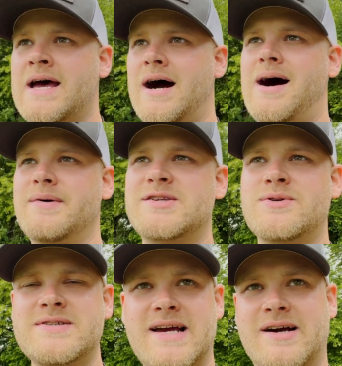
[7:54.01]
Um, as soon
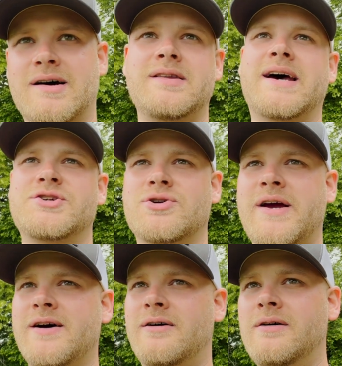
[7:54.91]
as I cut that
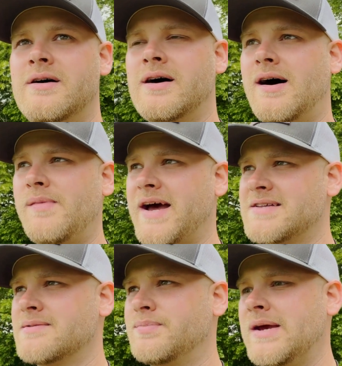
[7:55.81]
trail, um, I had
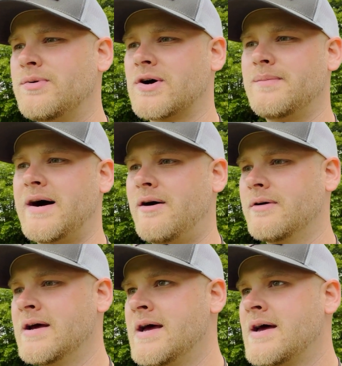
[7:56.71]
some people come out
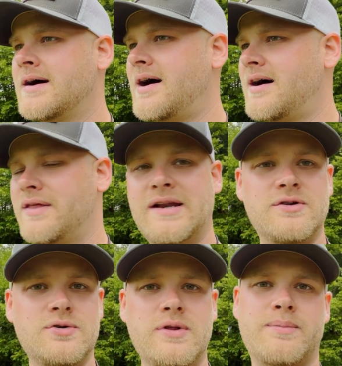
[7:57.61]
uh, that
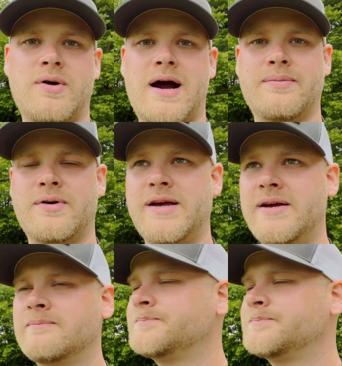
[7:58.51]
knew the property,